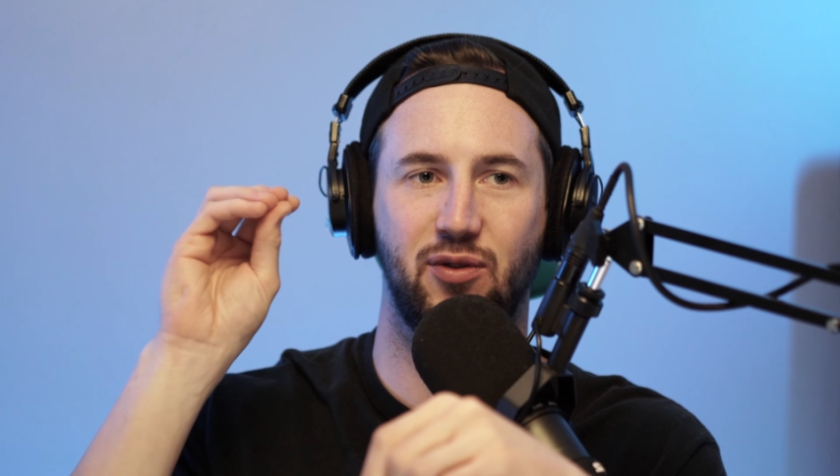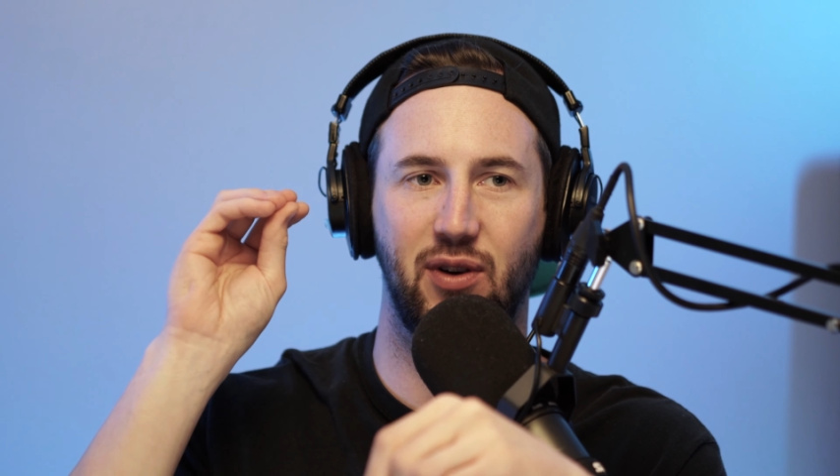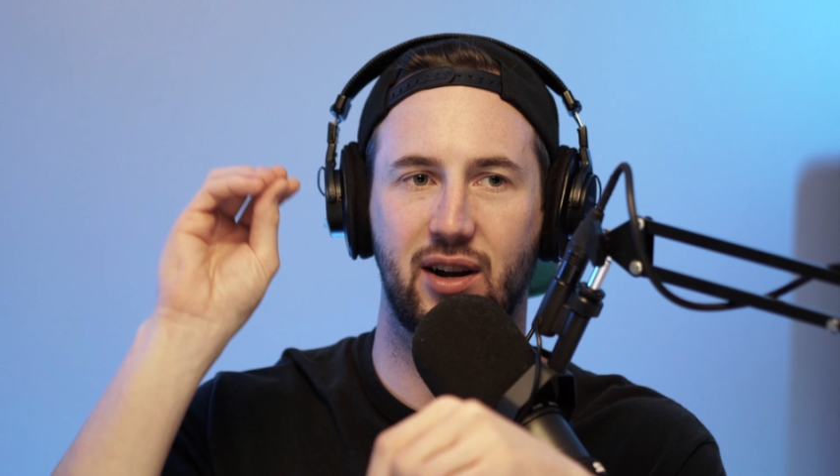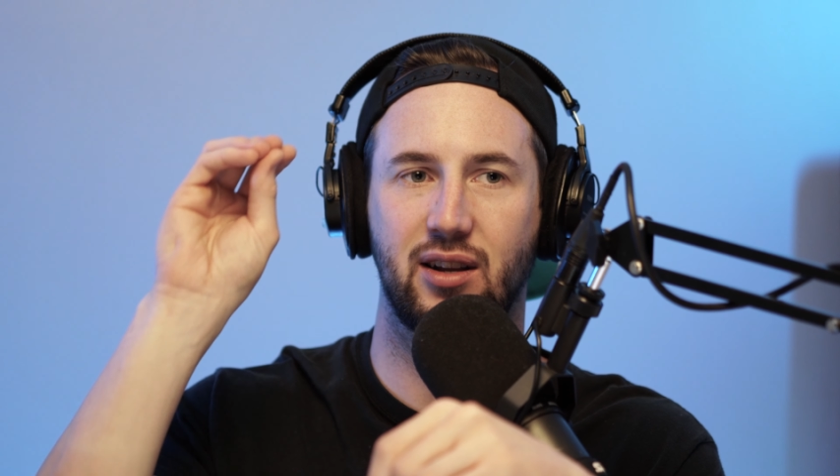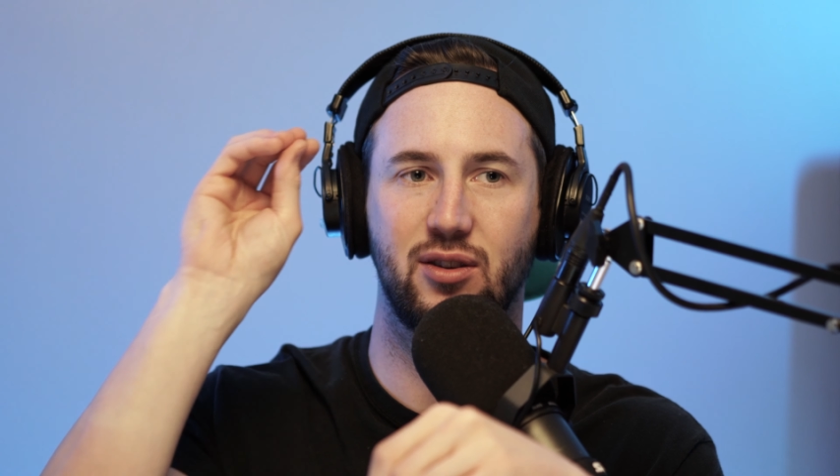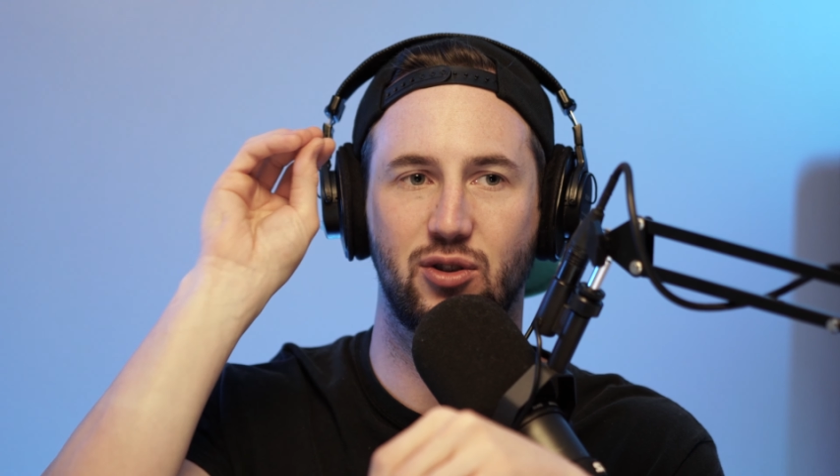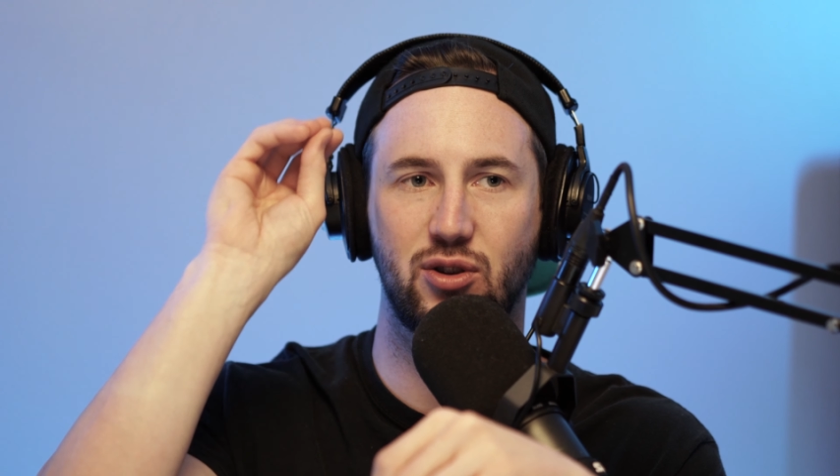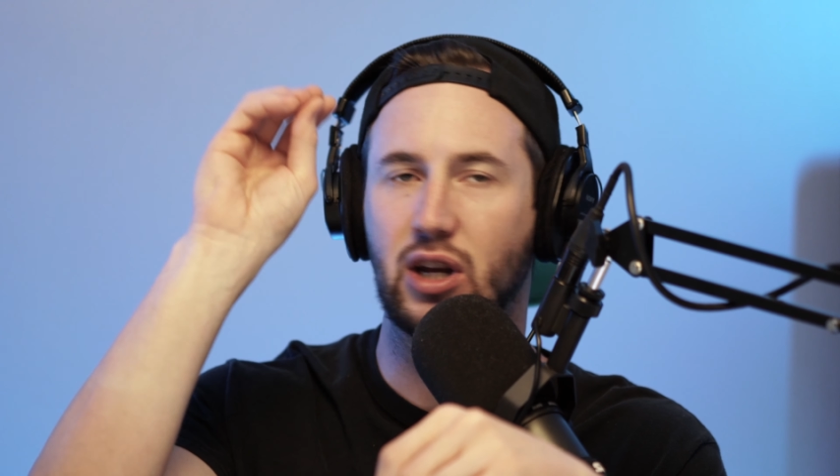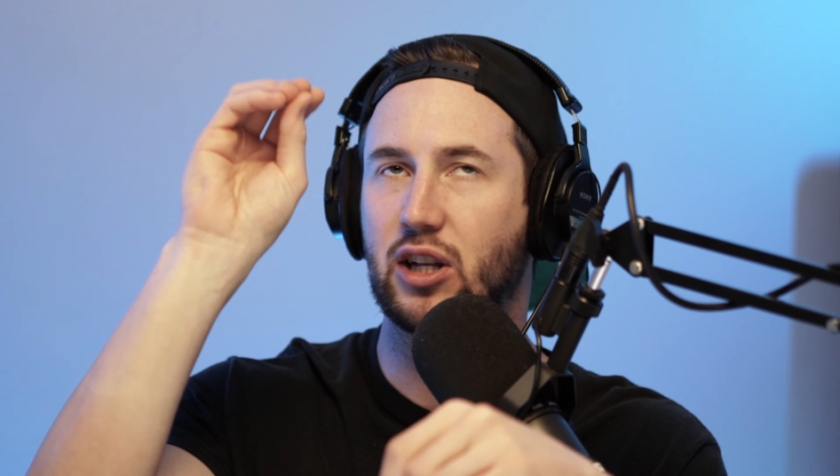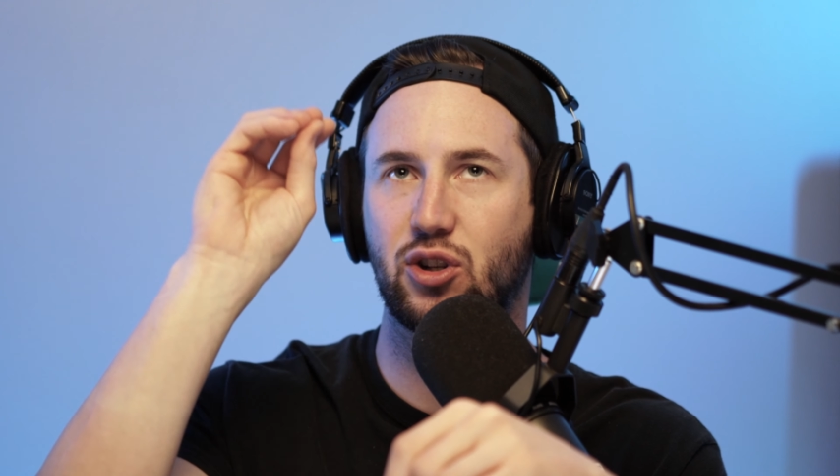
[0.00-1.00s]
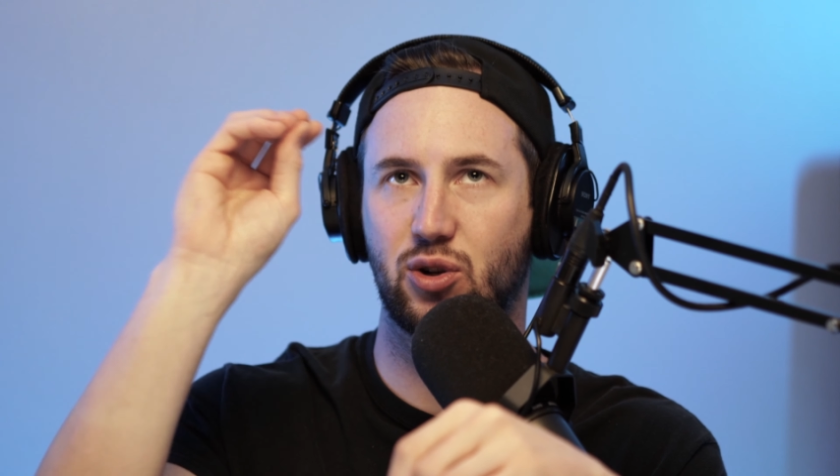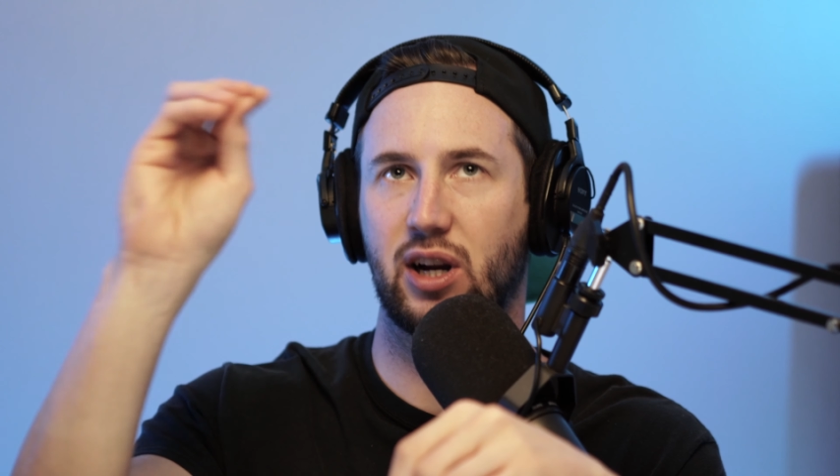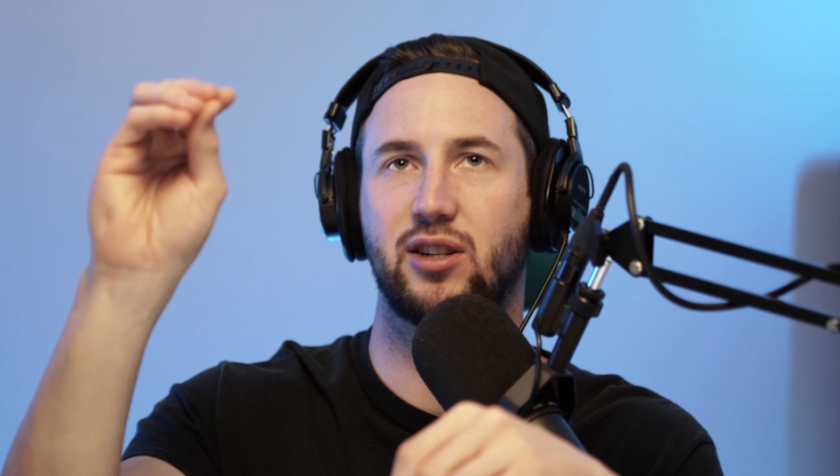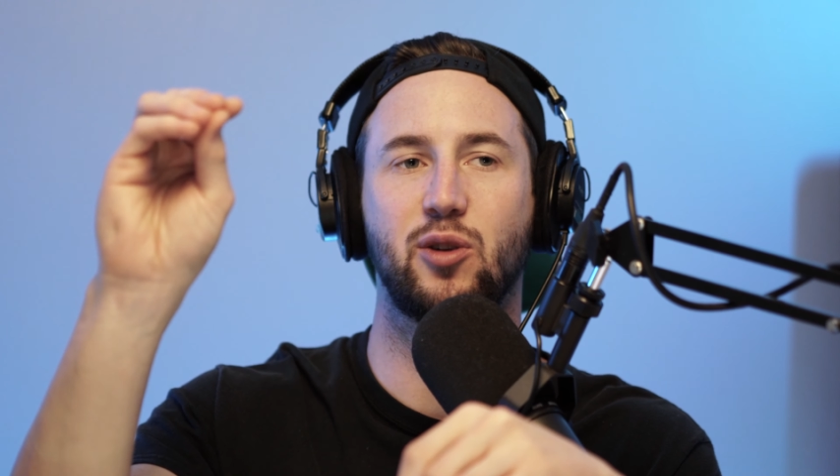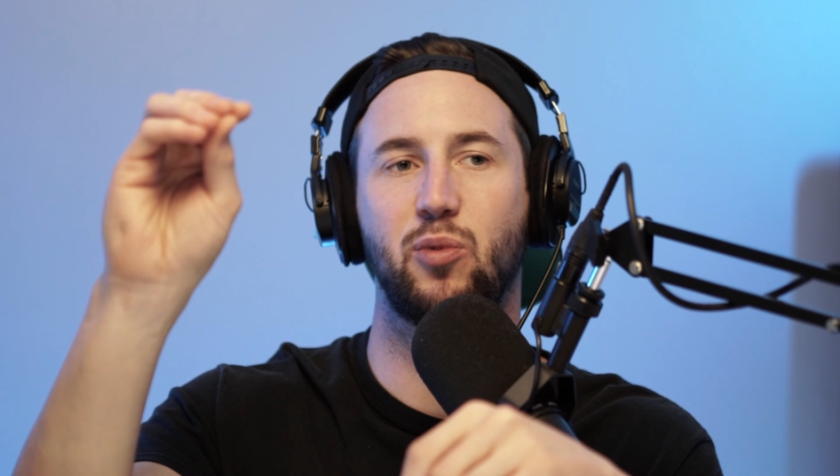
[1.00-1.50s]
Fucking it
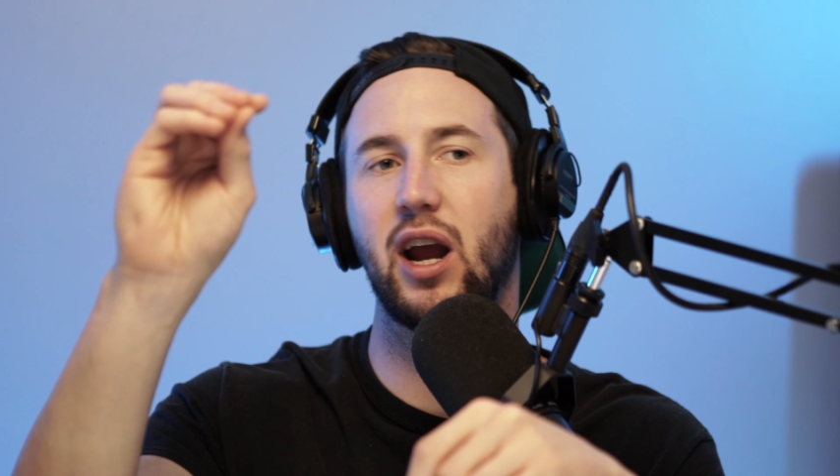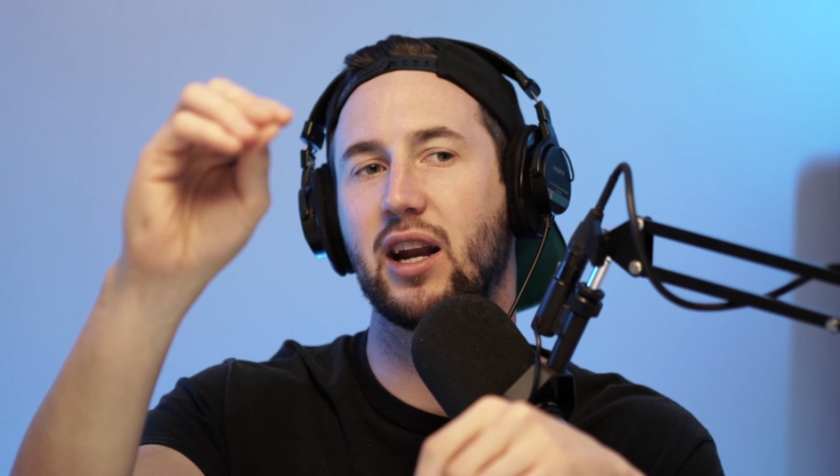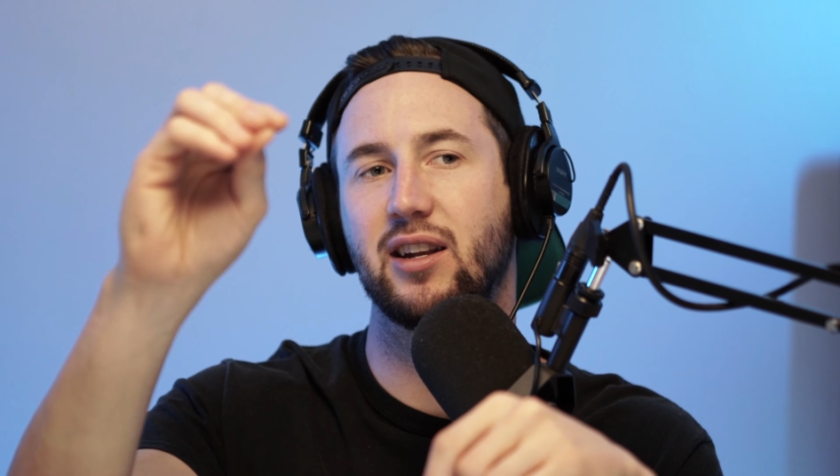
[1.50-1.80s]
tricks your brain